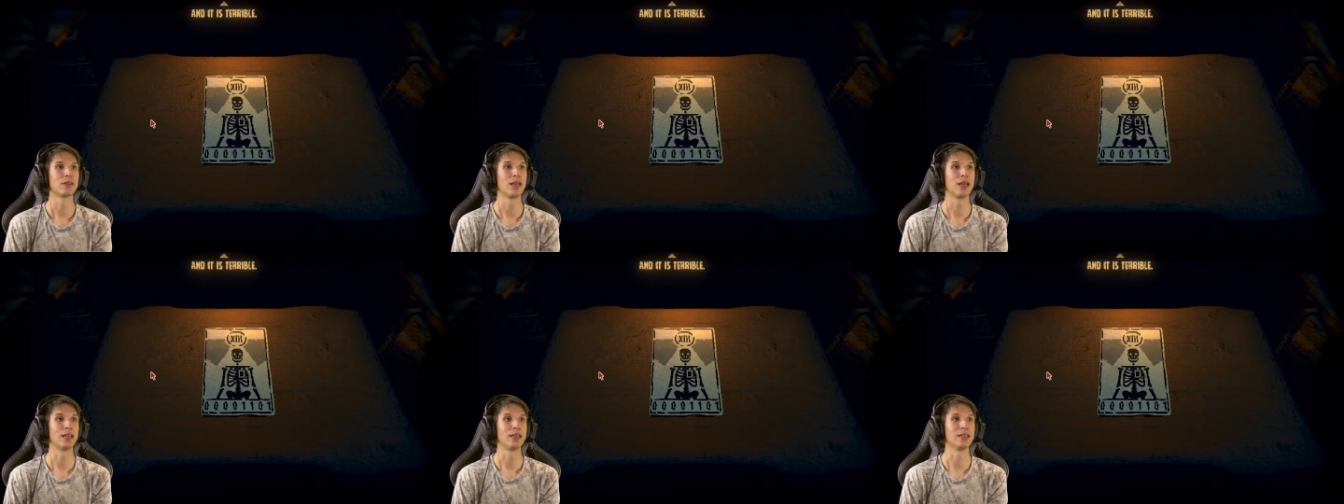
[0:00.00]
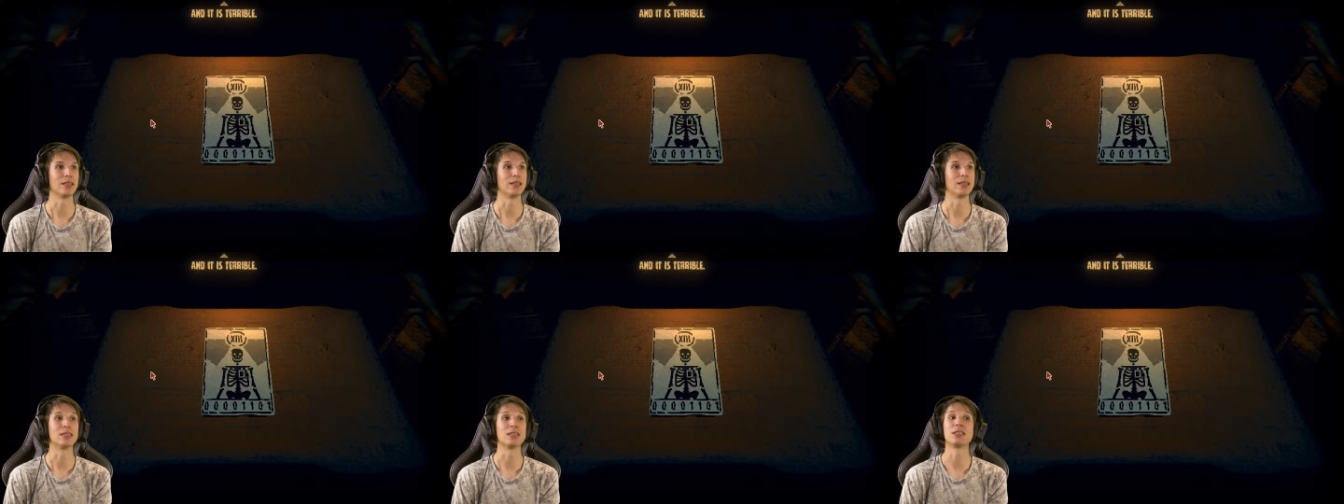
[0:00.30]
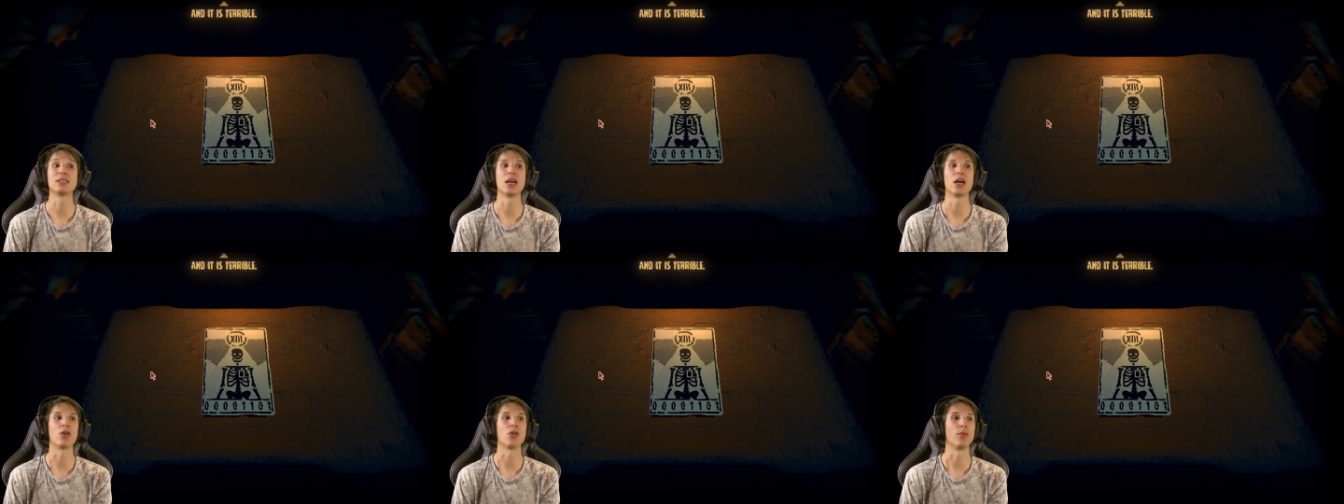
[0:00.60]
And it is
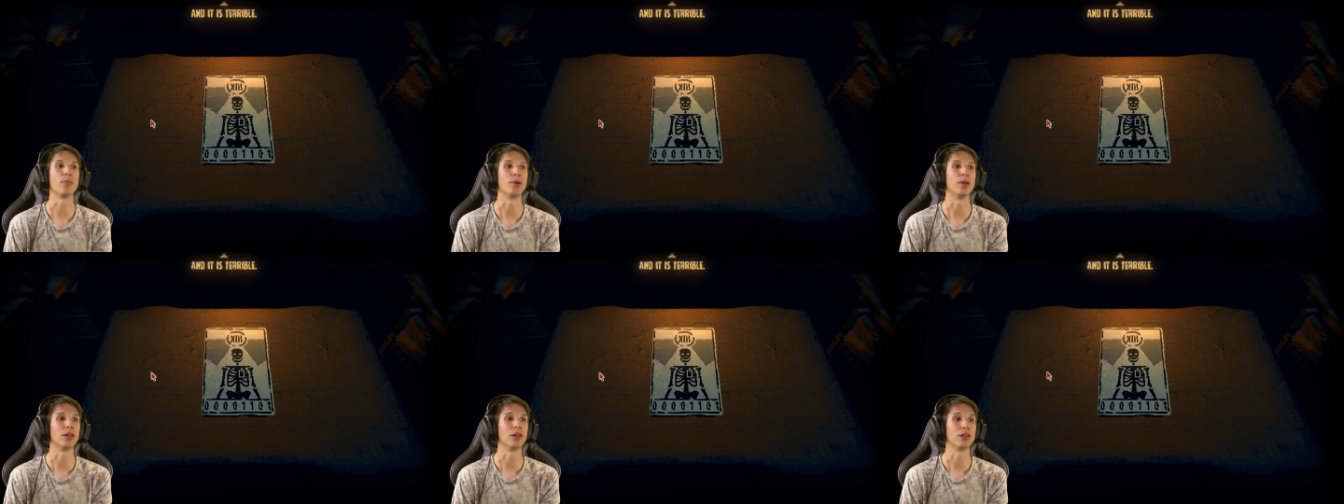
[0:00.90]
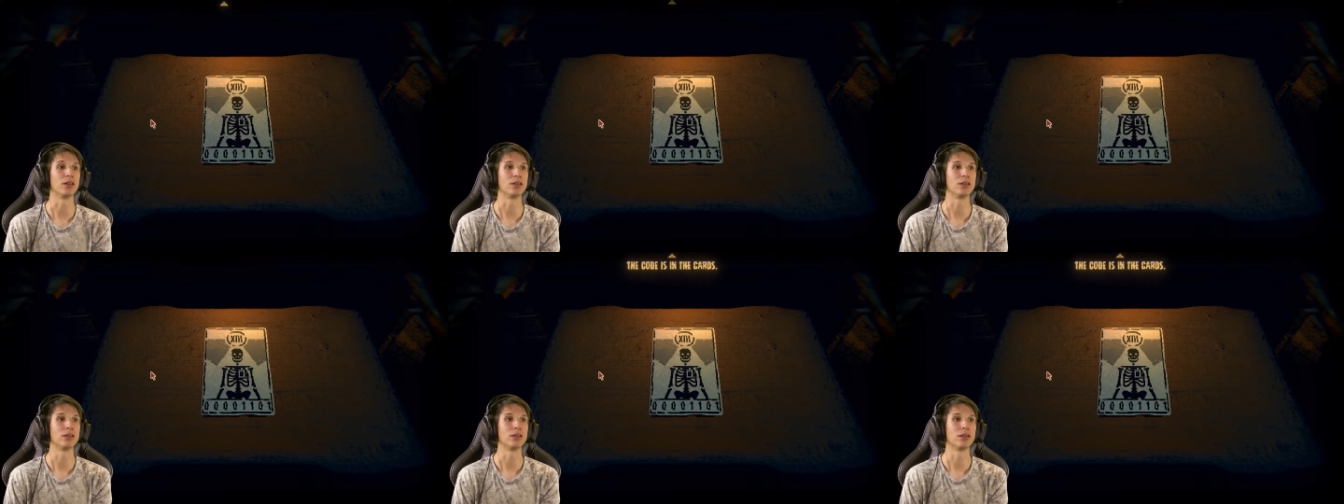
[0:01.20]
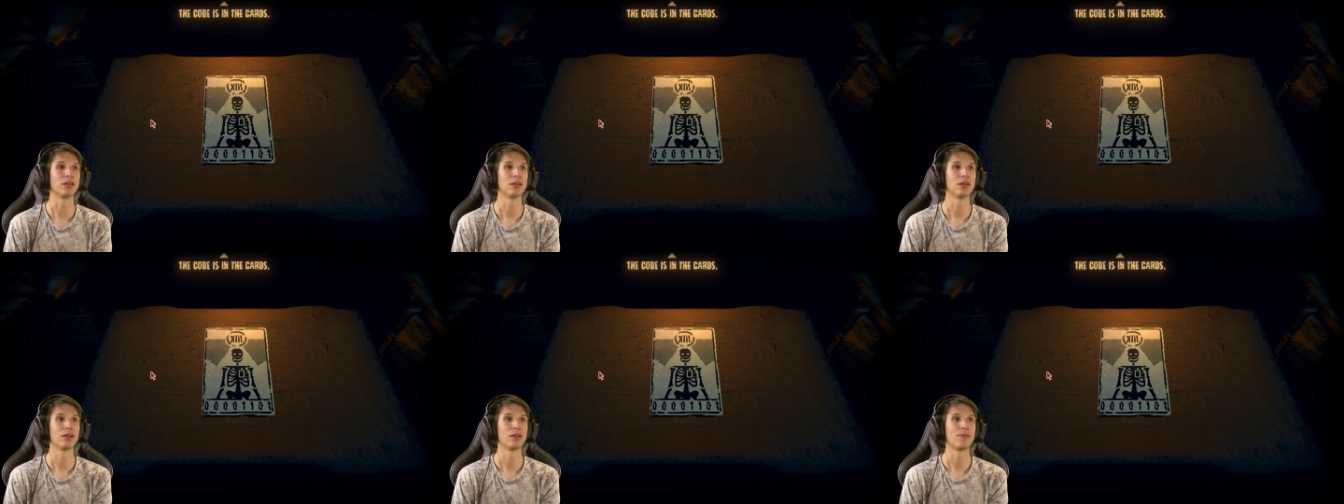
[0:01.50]
terrible.
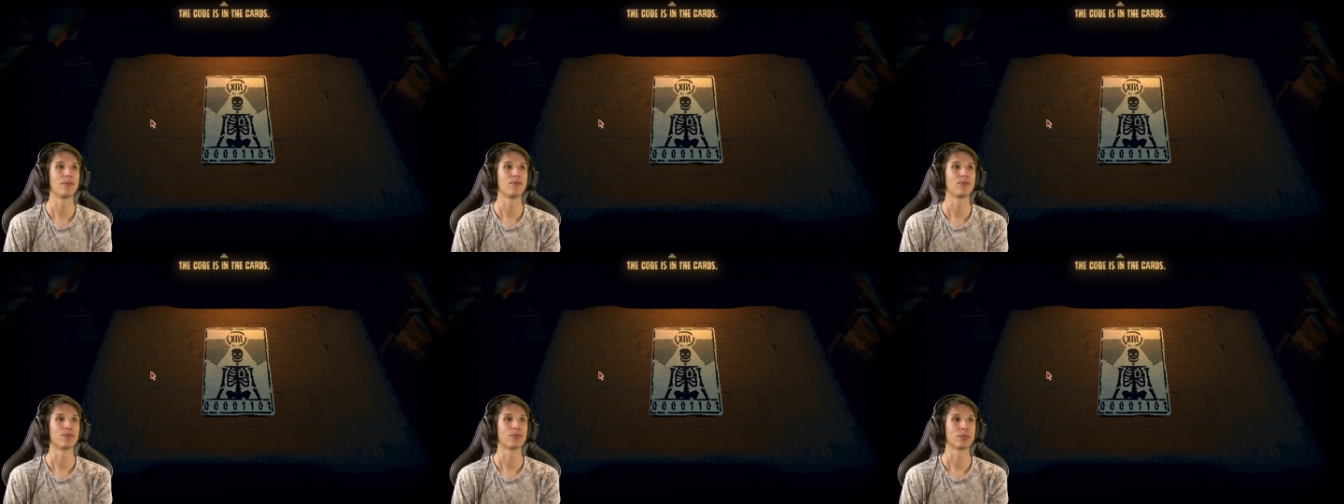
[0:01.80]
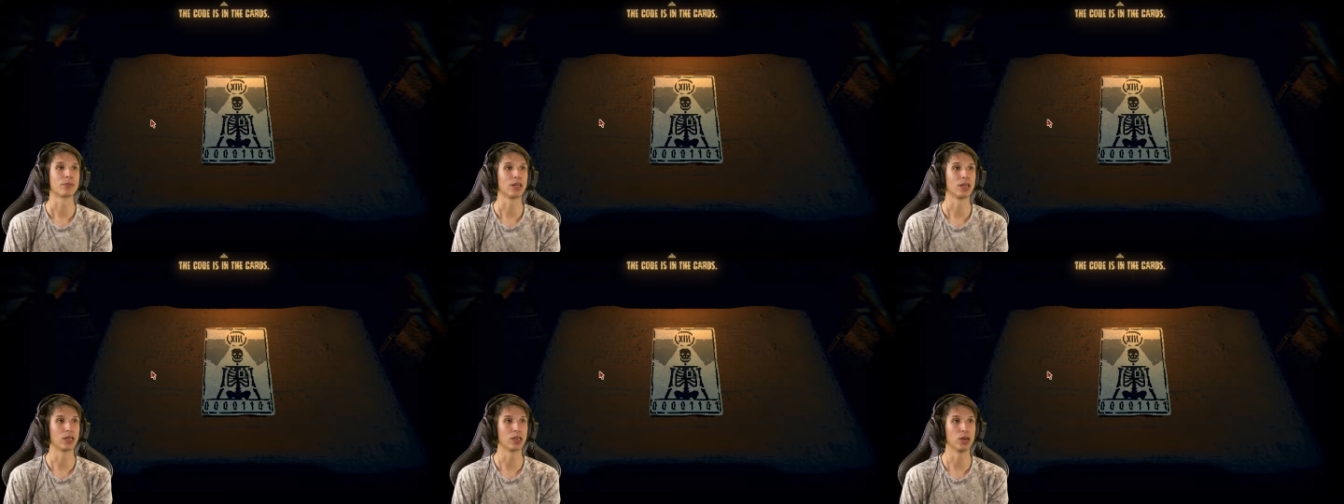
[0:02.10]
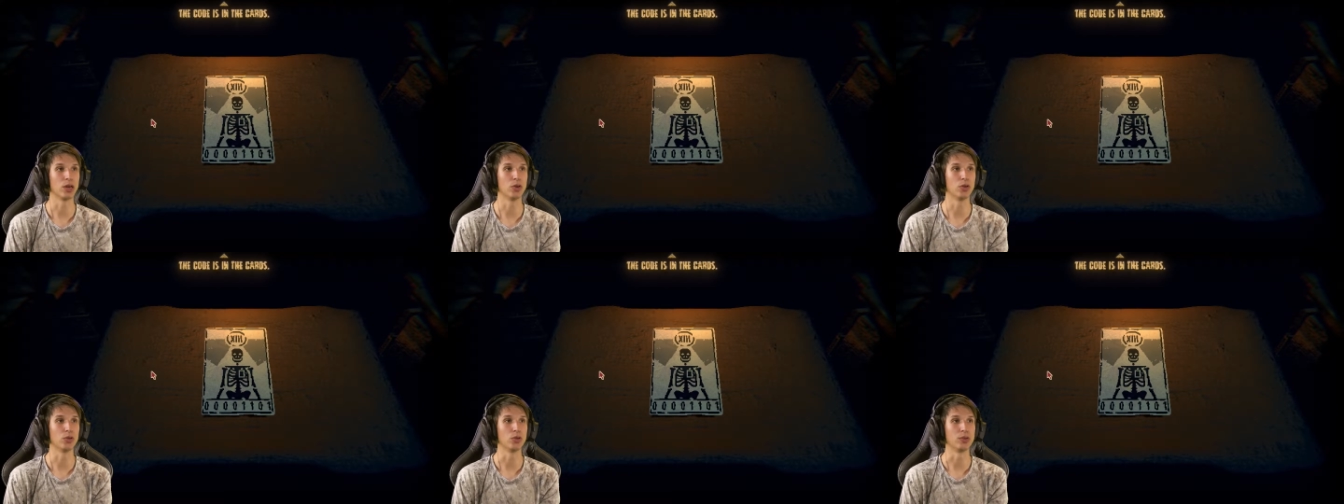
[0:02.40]
The
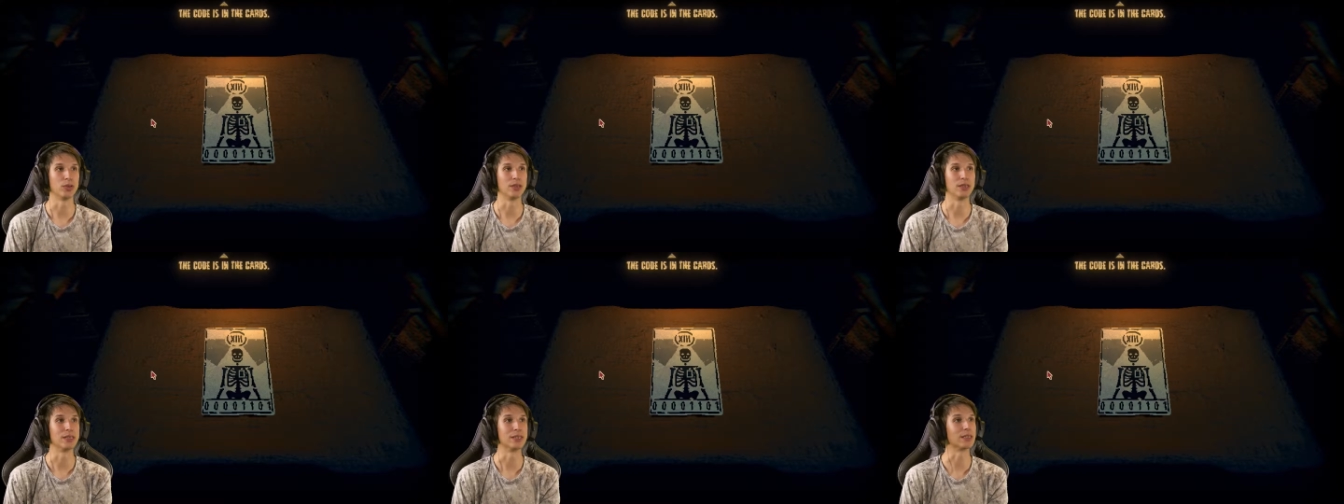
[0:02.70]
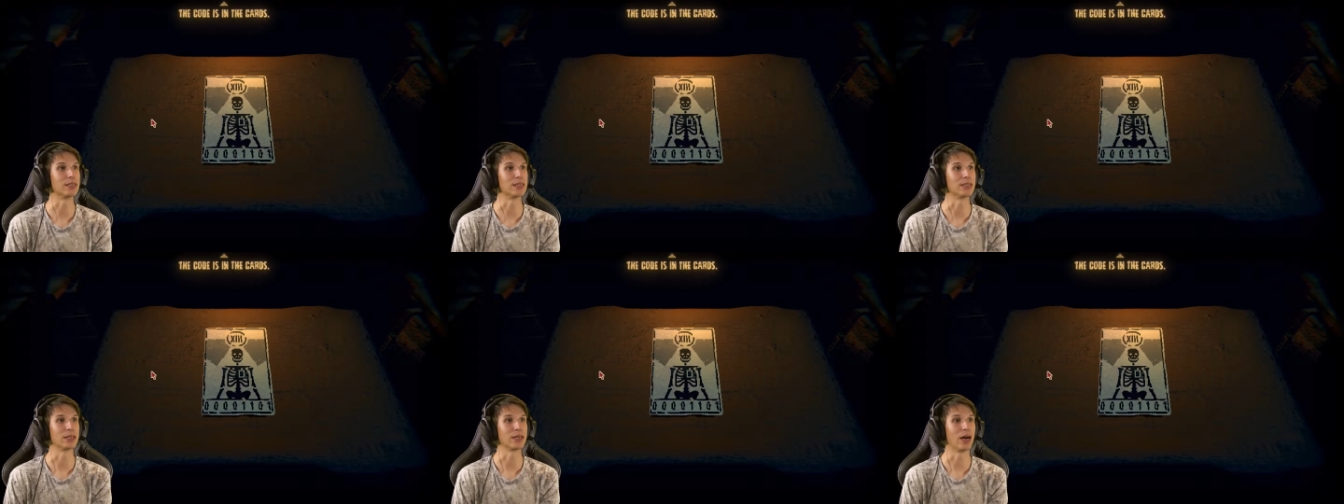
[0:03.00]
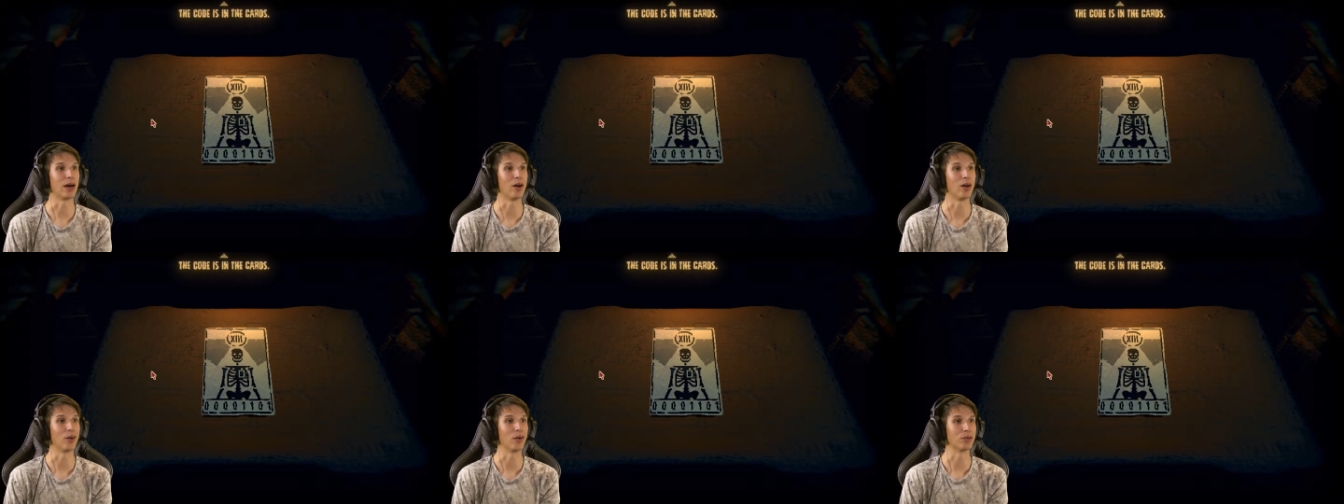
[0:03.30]
code is in the
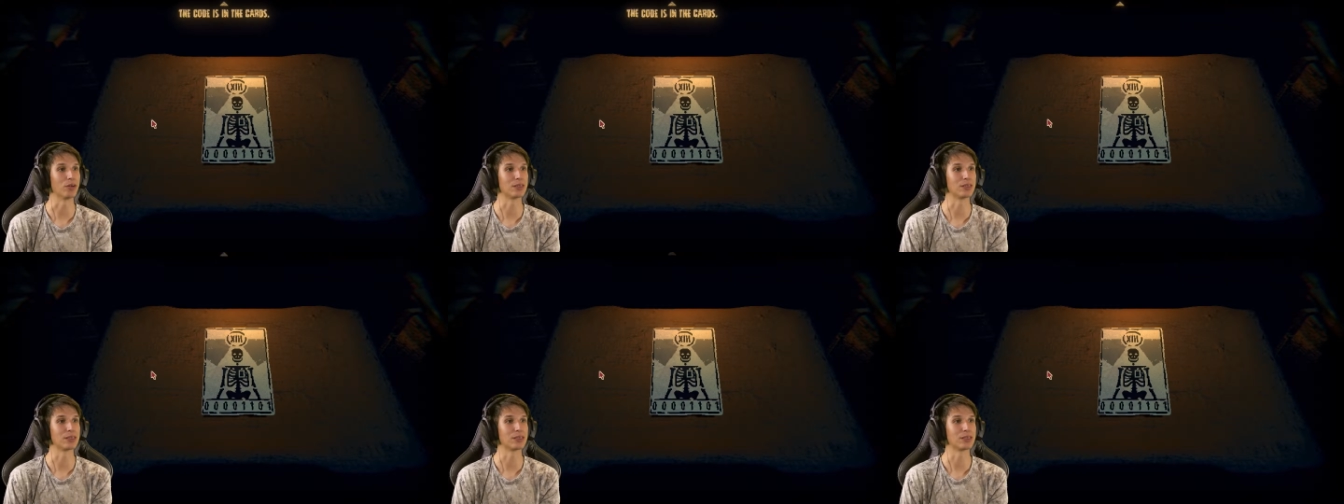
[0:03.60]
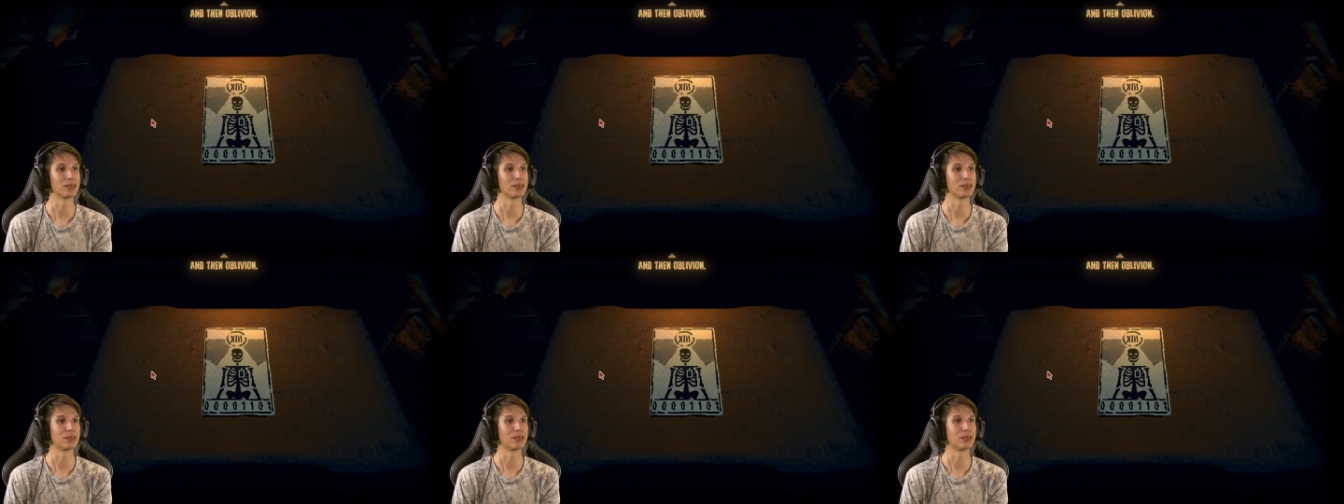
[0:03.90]
cards.